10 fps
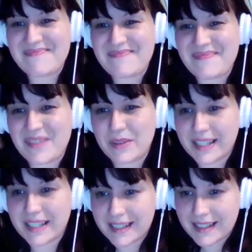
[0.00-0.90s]
What's
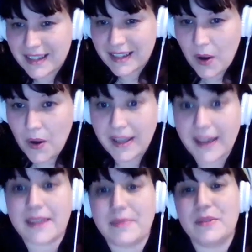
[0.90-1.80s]
this? Oh yeah,
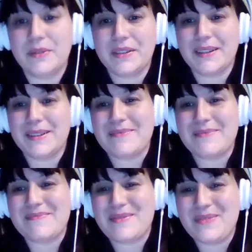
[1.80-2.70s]
that'd be awesome,
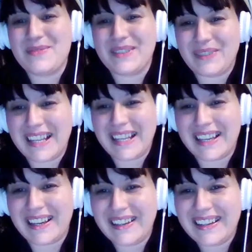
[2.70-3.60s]
awesome. Thank
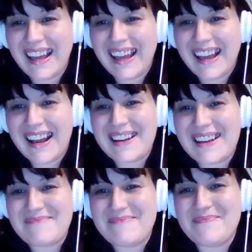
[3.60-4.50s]
you.
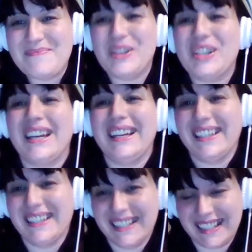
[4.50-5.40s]
Mushki,
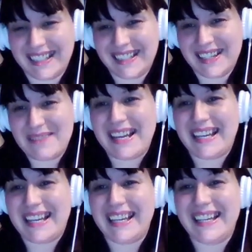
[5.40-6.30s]
hermetic
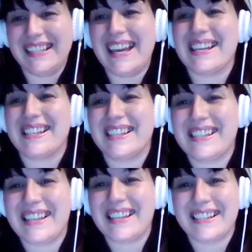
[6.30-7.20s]
kitten. Yes, that's
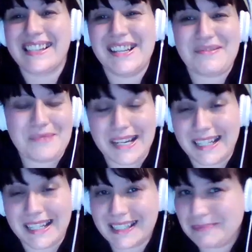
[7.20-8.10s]
our secret word.
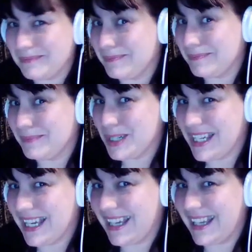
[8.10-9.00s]

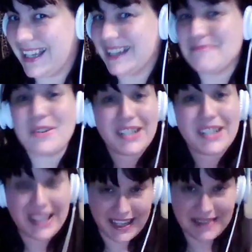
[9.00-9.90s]
Mushki, Mushki.